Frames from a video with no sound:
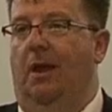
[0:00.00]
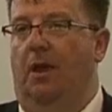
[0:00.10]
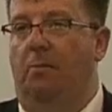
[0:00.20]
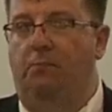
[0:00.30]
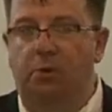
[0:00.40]

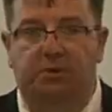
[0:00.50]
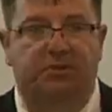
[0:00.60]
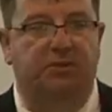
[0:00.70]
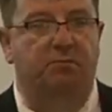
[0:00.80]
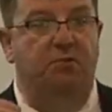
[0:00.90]
put
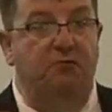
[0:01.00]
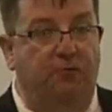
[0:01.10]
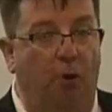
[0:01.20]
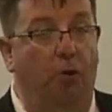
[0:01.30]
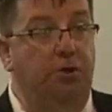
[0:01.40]

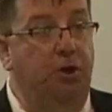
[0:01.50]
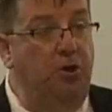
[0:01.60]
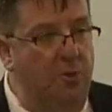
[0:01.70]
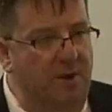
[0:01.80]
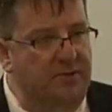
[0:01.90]
before the
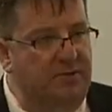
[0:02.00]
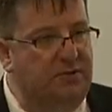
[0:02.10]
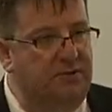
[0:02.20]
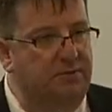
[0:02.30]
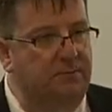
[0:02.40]

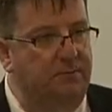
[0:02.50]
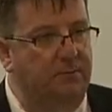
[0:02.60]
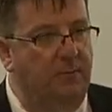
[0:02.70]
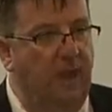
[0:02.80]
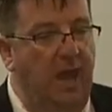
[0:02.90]
humans
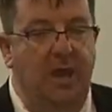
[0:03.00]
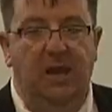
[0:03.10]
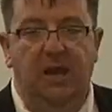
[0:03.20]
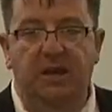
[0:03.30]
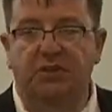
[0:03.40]

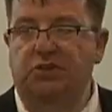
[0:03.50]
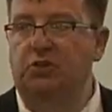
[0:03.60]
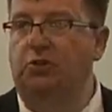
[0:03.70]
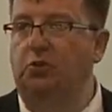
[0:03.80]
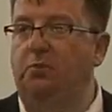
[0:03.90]
is
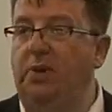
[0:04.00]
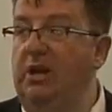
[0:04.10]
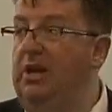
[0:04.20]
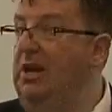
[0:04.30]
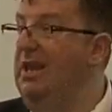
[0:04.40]
to
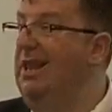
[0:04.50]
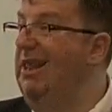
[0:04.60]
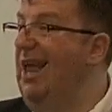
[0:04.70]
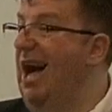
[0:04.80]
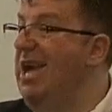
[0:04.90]
be
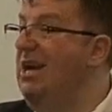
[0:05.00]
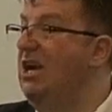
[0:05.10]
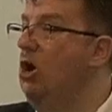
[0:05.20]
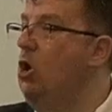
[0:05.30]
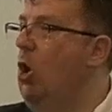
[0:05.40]
like
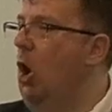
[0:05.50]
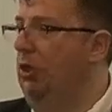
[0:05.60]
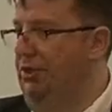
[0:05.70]
God.